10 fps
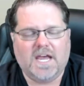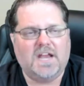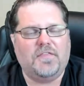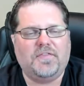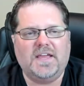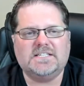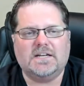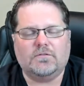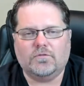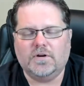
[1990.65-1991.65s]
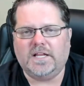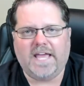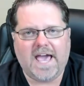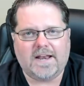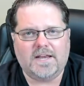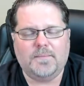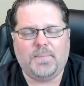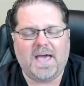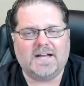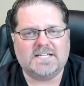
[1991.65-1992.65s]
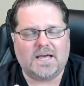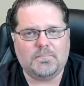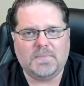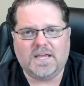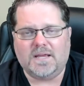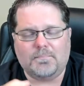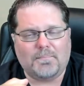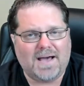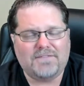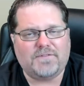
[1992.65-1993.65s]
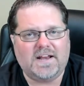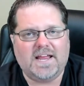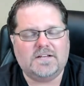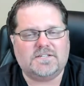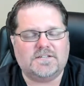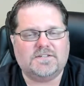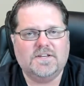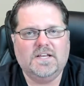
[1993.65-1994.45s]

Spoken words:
and the things that have really had an impact on me and my finances,